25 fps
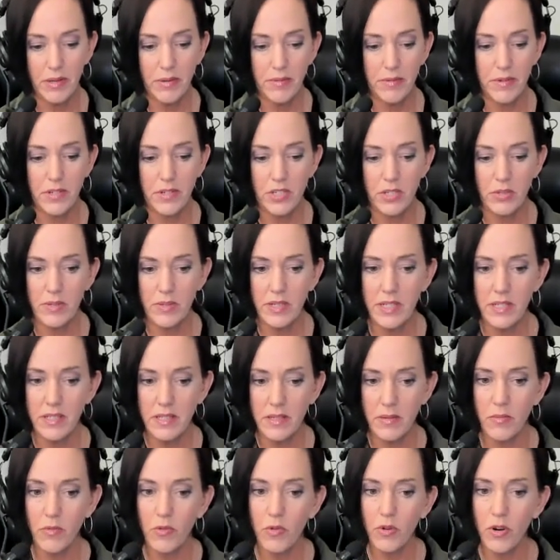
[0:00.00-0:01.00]
We were doing
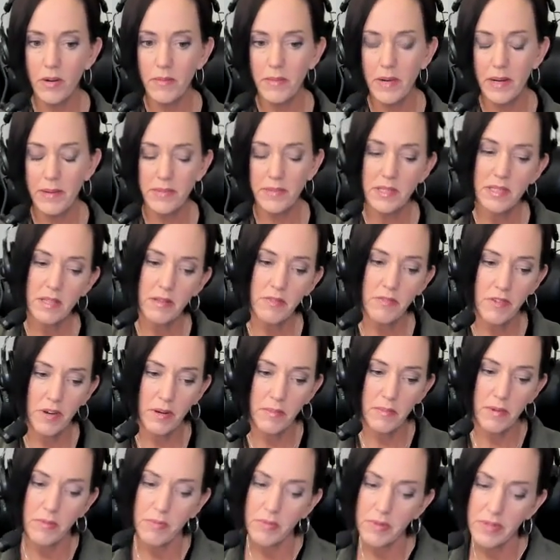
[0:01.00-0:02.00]
some warm-ups
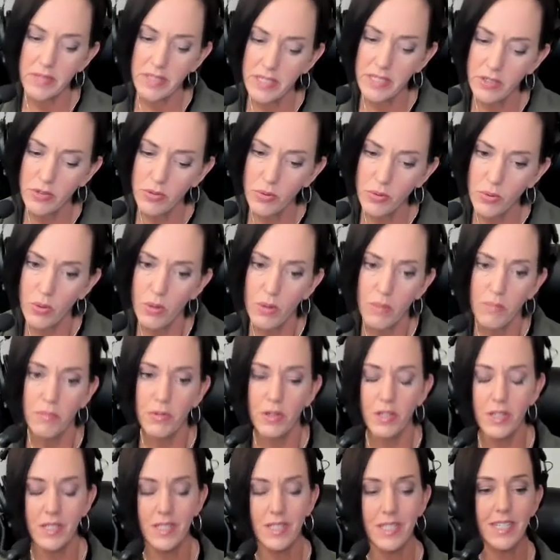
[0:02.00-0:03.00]
from a really cool
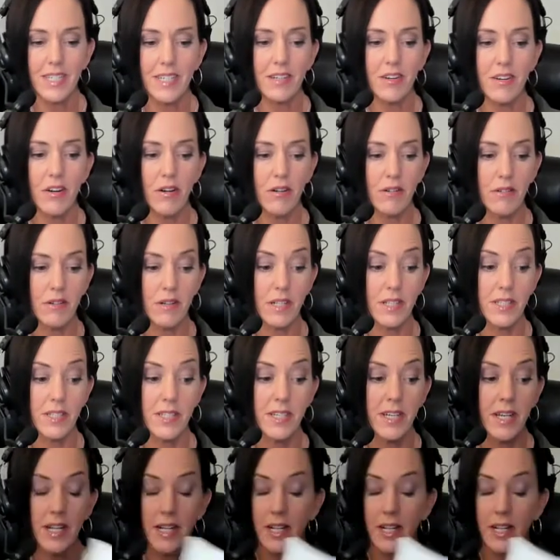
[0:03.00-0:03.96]
booklet called